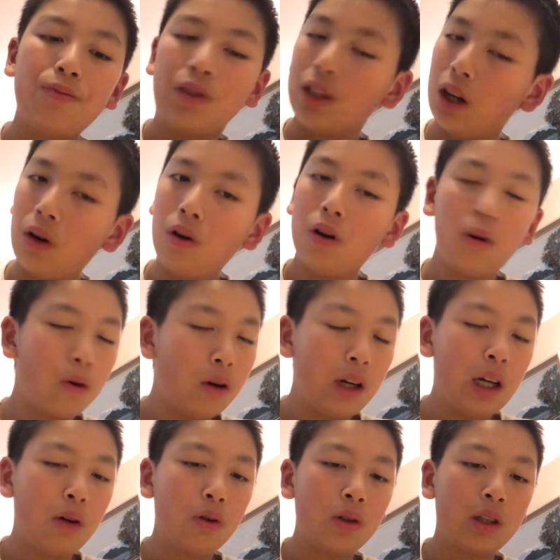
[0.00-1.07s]
it
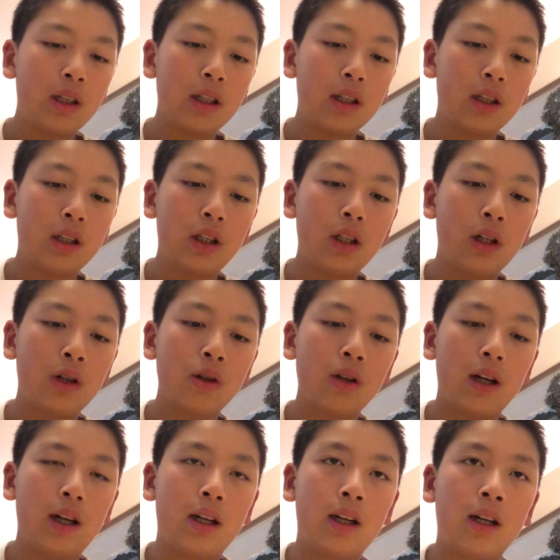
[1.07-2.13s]
will just show
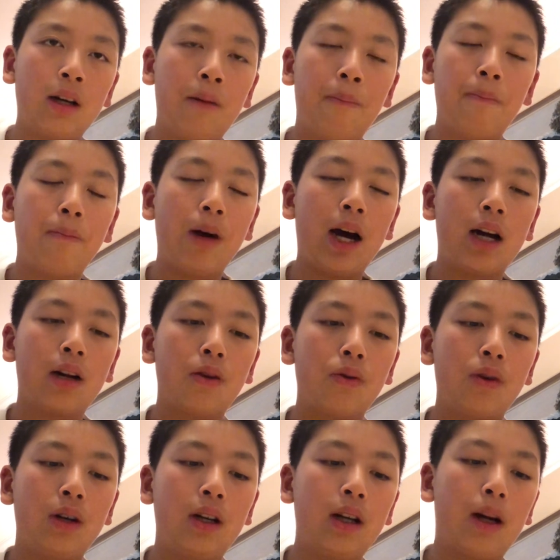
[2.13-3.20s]
in
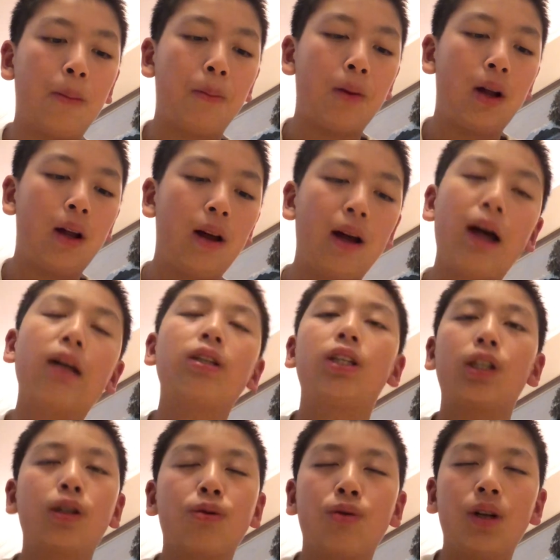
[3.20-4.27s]
battery and
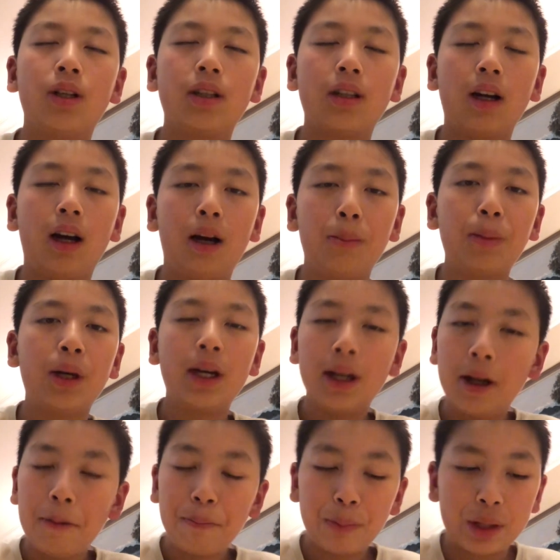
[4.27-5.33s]
screen time
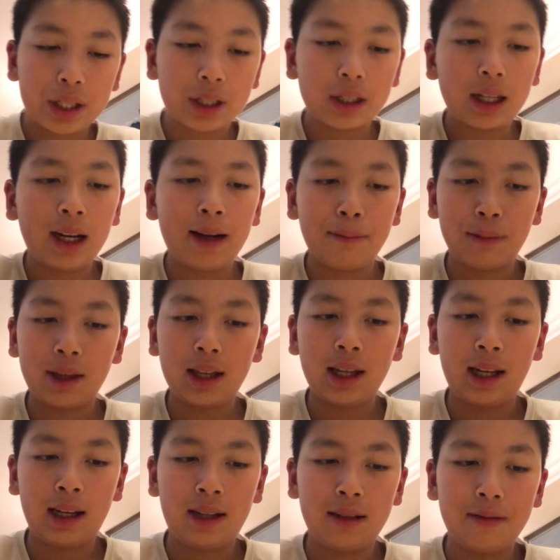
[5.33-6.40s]
the same
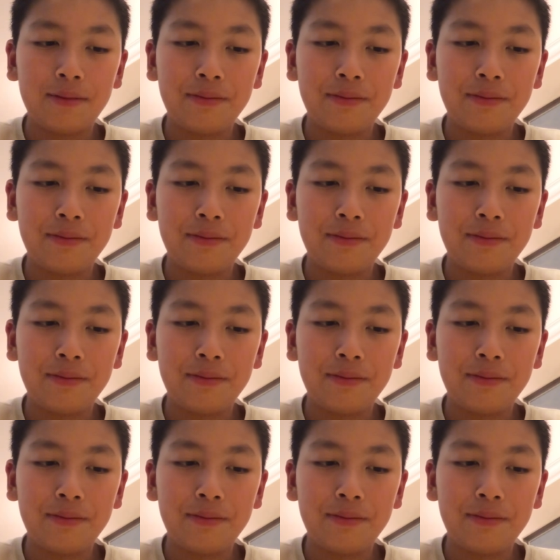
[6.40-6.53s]
thing,